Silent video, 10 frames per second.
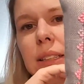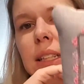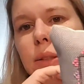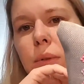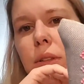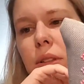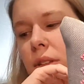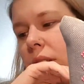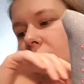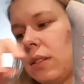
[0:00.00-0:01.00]
This one
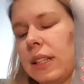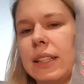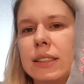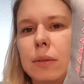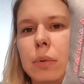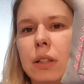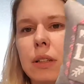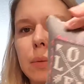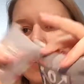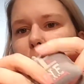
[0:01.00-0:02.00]
turned out, like I said, a
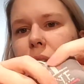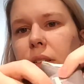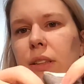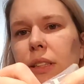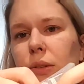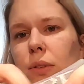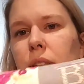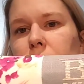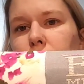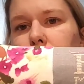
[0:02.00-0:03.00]
little bit better than this
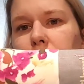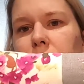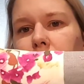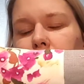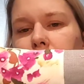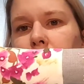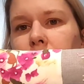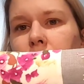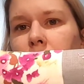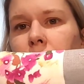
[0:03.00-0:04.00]
one. This one was a
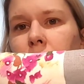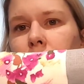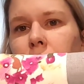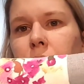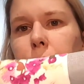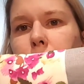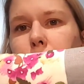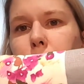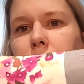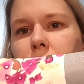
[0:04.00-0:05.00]

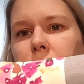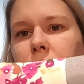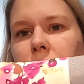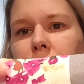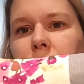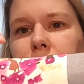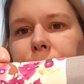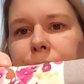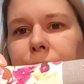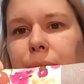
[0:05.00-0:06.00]
bit weird,
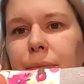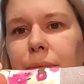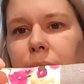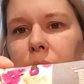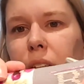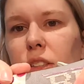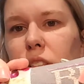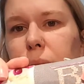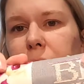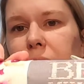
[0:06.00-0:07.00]

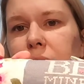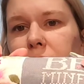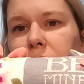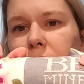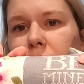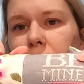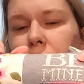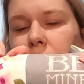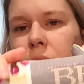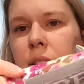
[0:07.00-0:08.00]
just because of
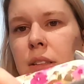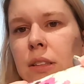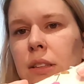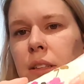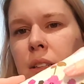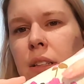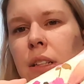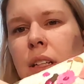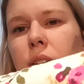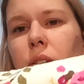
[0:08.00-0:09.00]

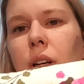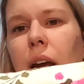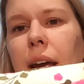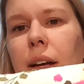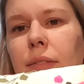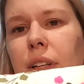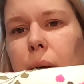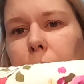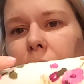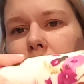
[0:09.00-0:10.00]
not having
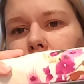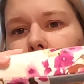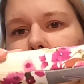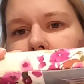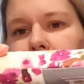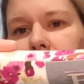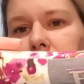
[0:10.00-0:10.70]
a pattern or anything.